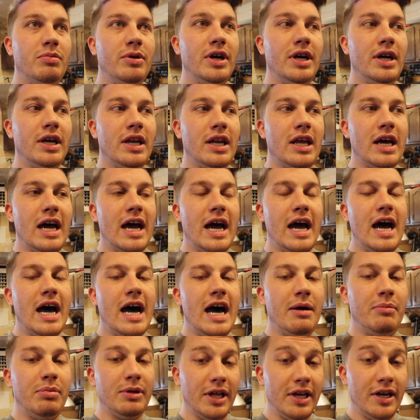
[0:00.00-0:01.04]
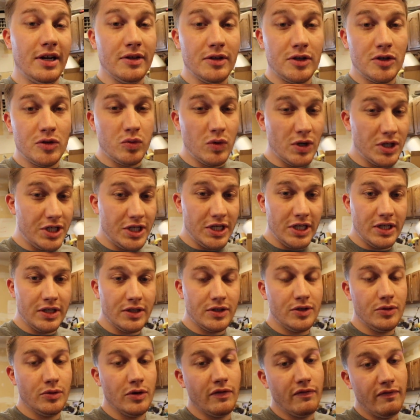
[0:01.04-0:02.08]
but I plan on
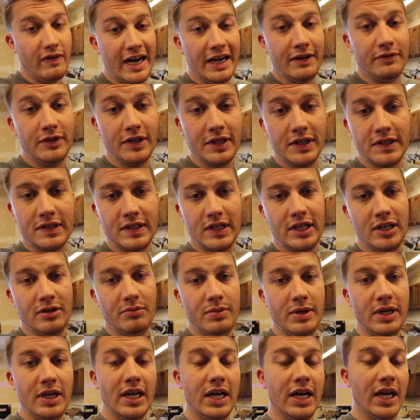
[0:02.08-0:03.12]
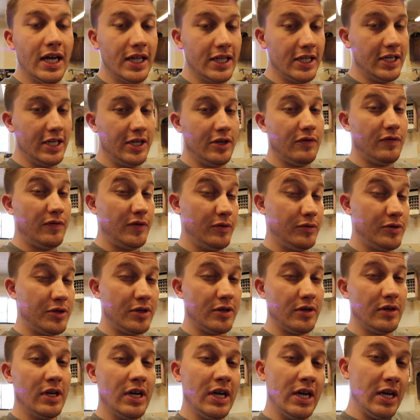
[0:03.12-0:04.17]
switching to a 5-lug setup in the near
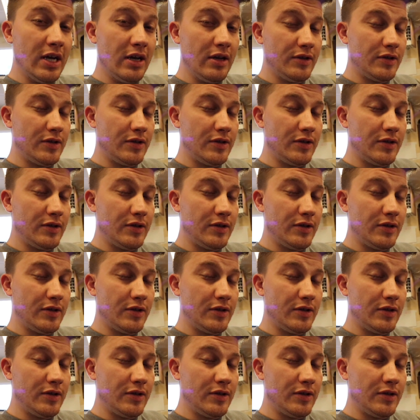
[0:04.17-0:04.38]
future.